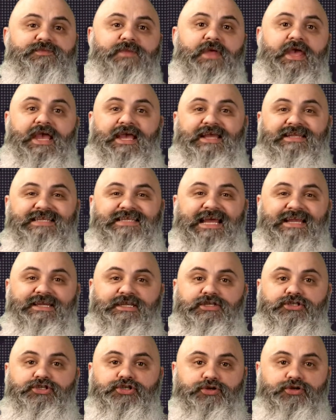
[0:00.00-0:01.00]

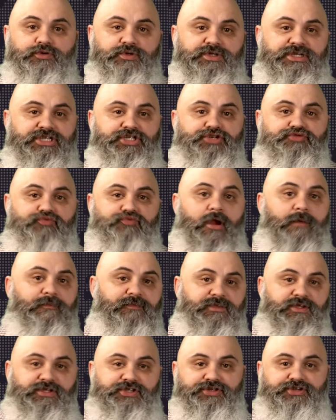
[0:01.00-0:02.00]
intending to disrupt
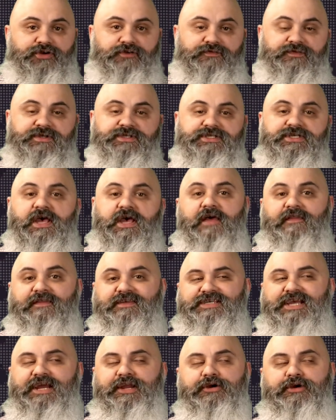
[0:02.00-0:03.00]
the service. This
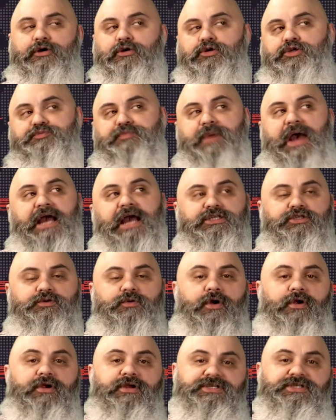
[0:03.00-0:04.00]
kind of goes back to
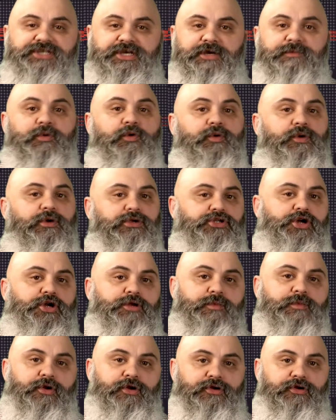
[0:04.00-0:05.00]
our example we were talking
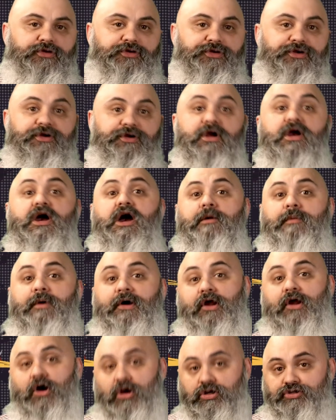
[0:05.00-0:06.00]
about earlier about
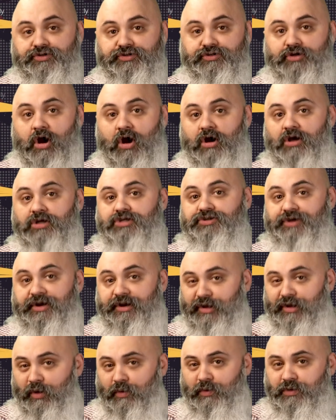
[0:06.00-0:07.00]
100 cars trying to
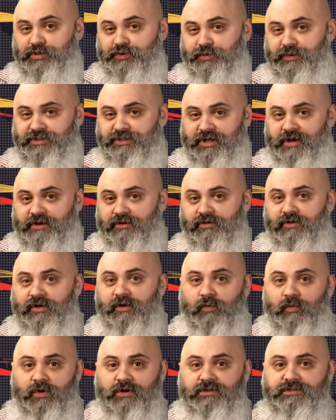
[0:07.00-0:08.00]
go into a tunnel at
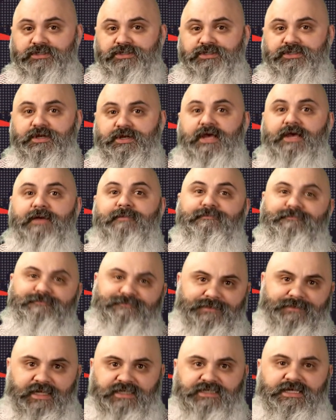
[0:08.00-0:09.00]
once.
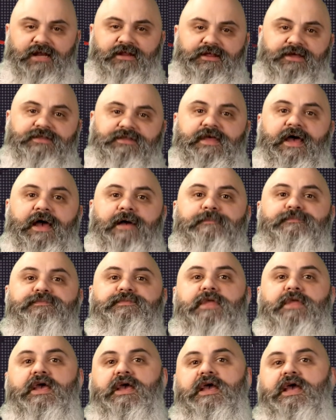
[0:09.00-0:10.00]
It's kind of like that.
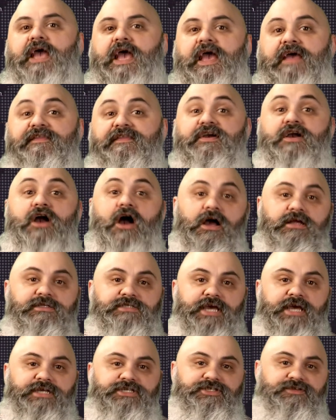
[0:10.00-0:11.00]
In the
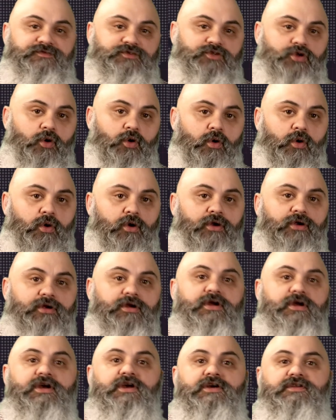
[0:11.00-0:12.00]
context of Tor,
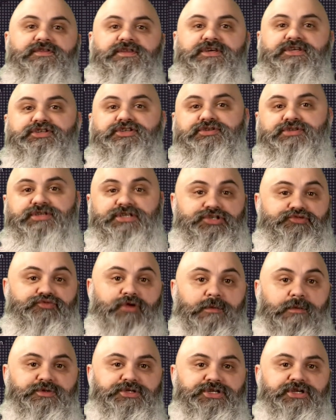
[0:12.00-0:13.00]
this
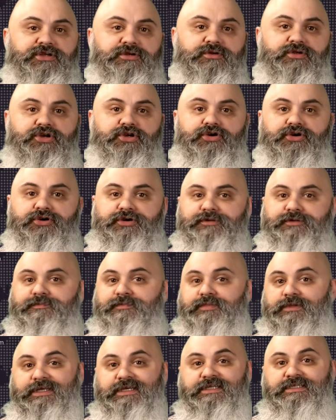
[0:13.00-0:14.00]
disruption could
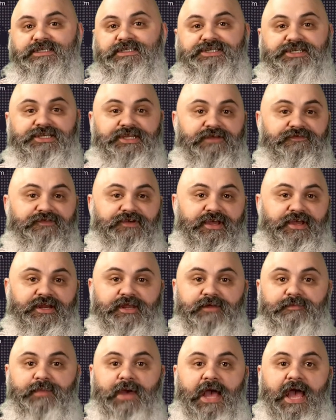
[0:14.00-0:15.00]
lead to significant
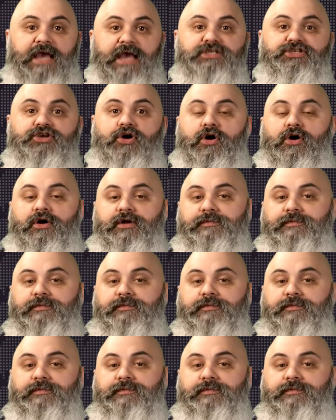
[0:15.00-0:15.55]
impacts on